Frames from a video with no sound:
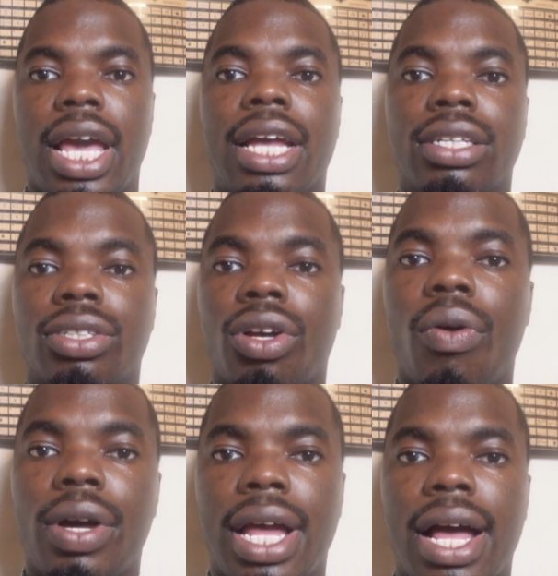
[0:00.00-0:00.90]
and is
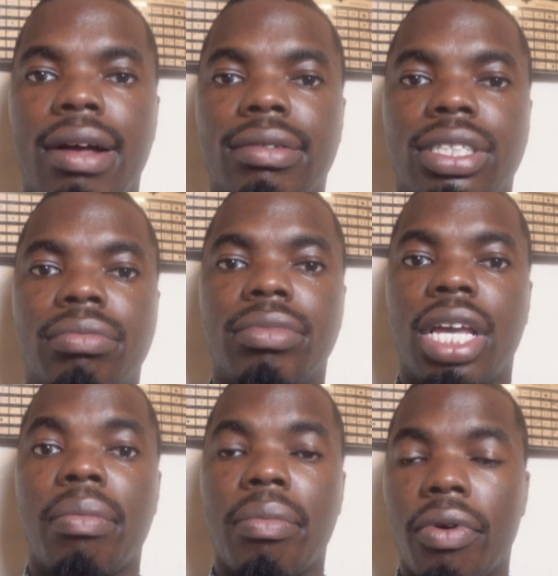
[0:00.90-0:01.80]
going out to
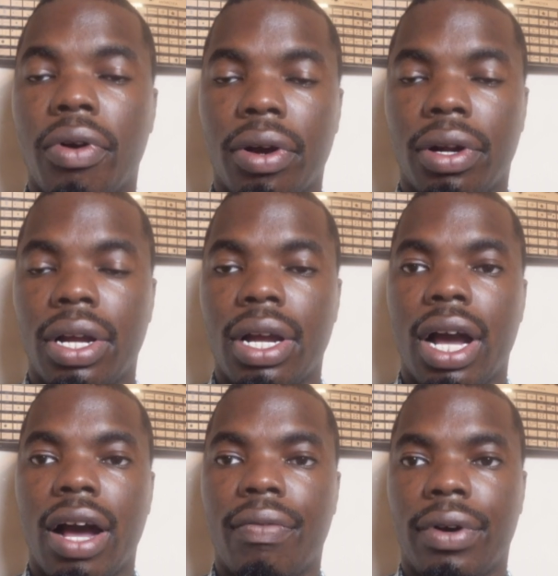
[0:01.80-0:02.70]
make more
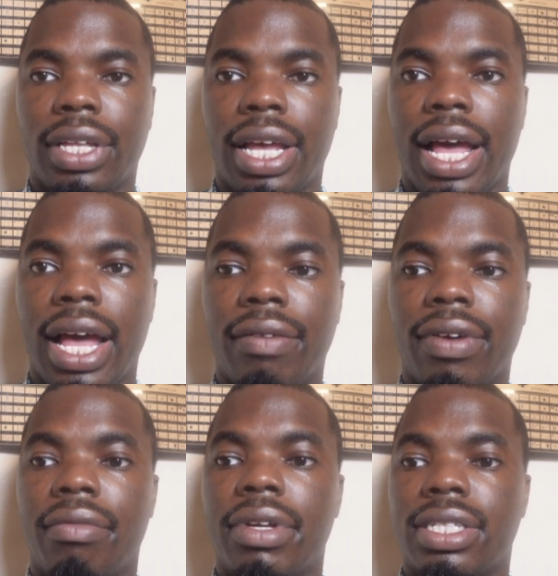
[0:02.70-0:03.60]
of what they have.
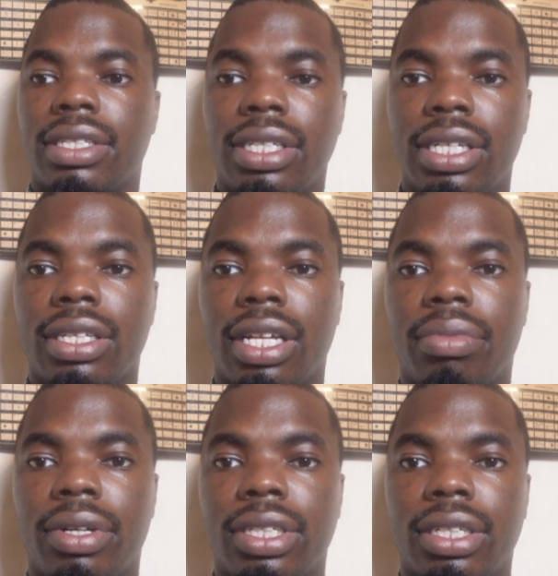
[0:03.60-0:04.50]
And we see another
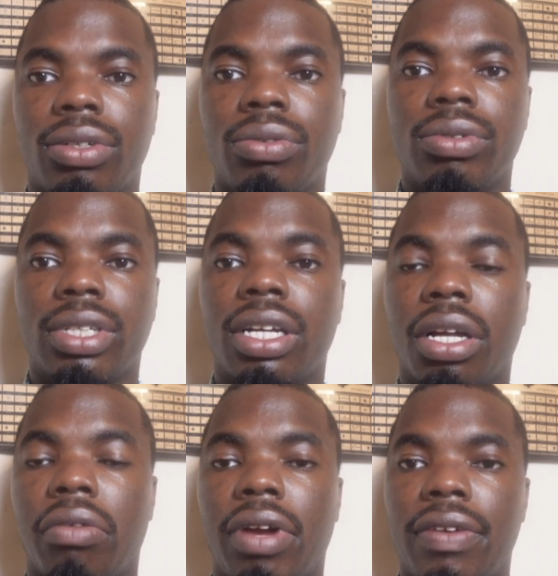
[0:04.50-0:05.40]
person who's
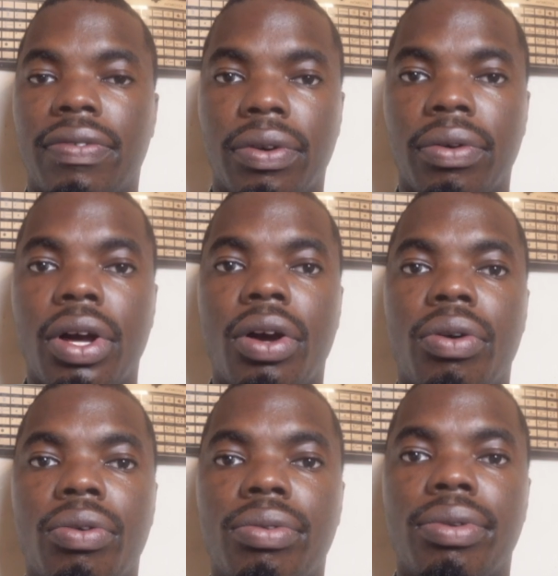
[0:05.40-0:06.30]
ungrateful,
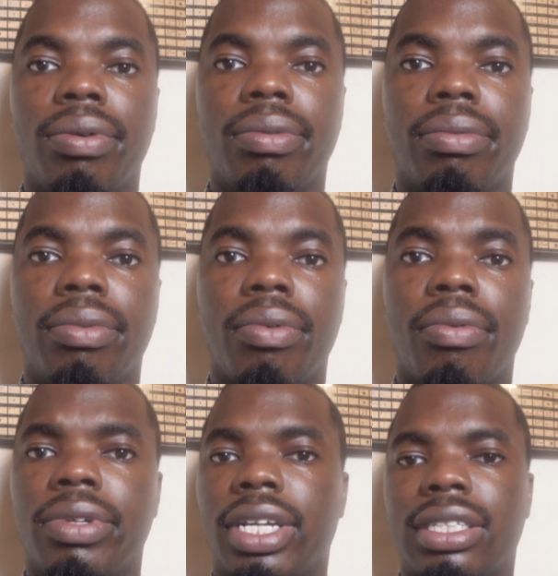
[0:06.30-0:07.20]
who
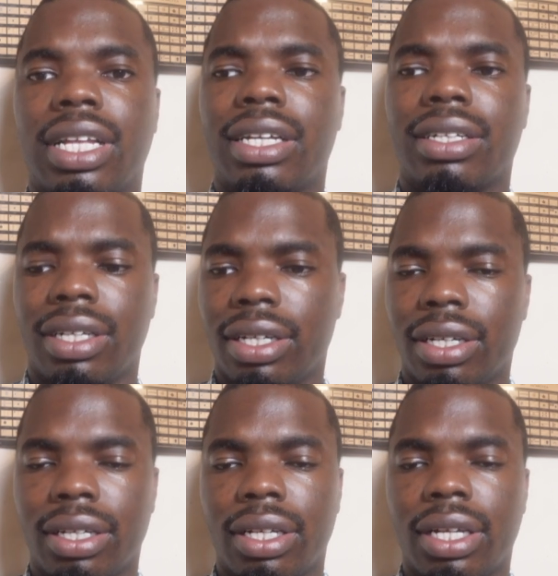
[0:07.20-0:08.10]
just like,
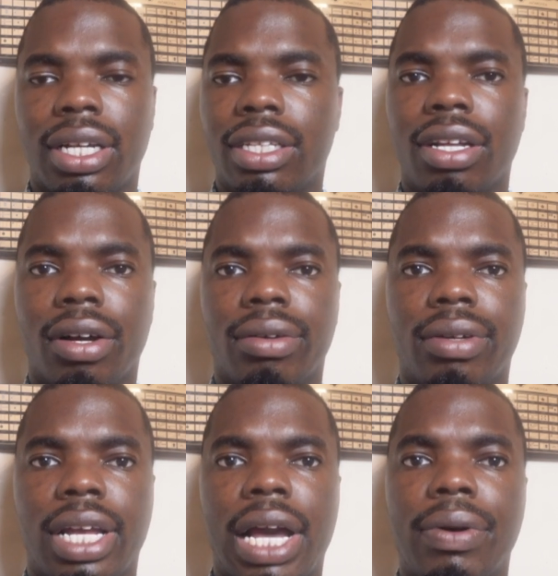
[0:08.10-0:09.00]
no,
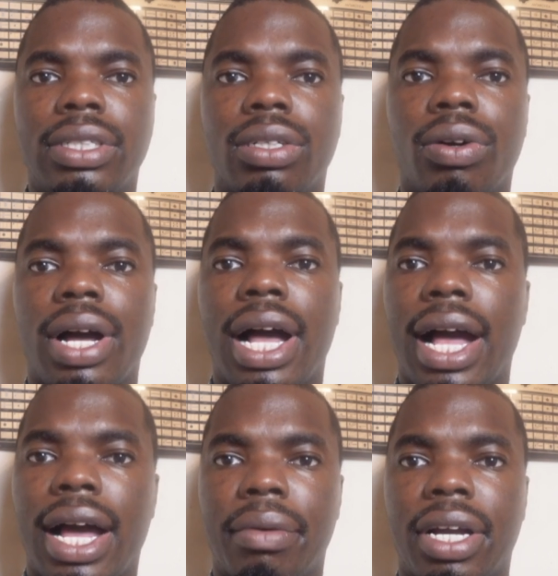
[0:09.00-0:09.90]
and wants to go
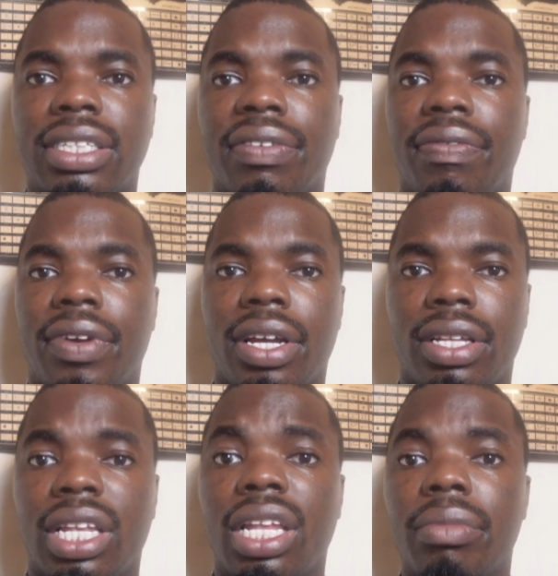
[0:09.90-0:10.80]
high because of fear,
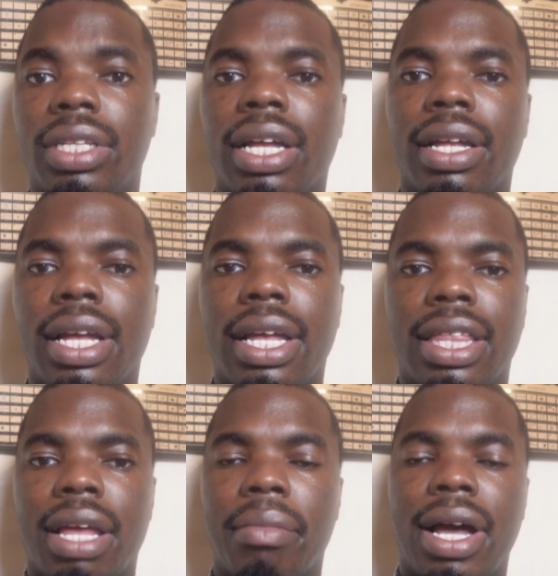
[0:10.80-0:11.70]
the limit, that
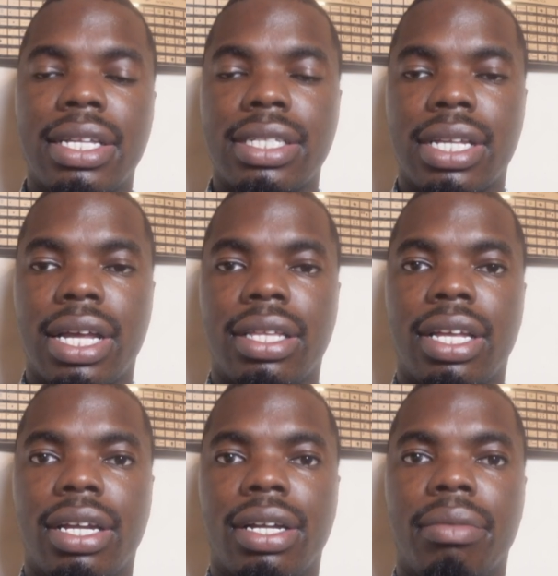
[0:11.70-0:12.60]
their mindset,
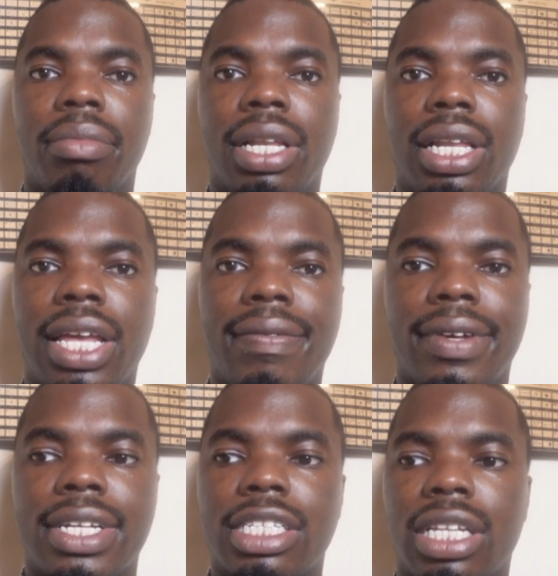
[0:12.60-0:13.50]
their belief
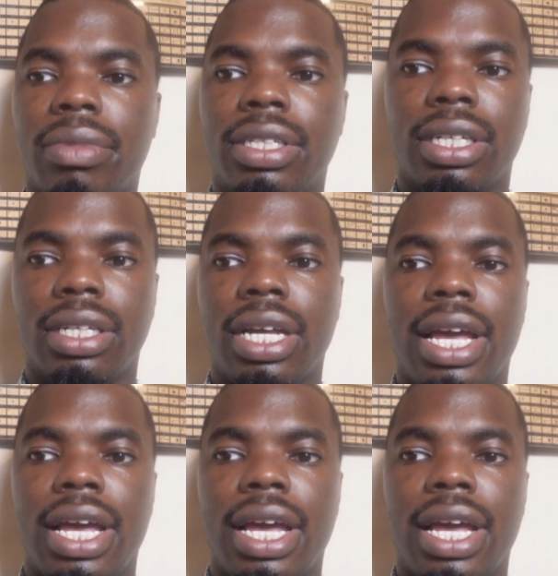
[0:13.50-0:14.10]
is limited.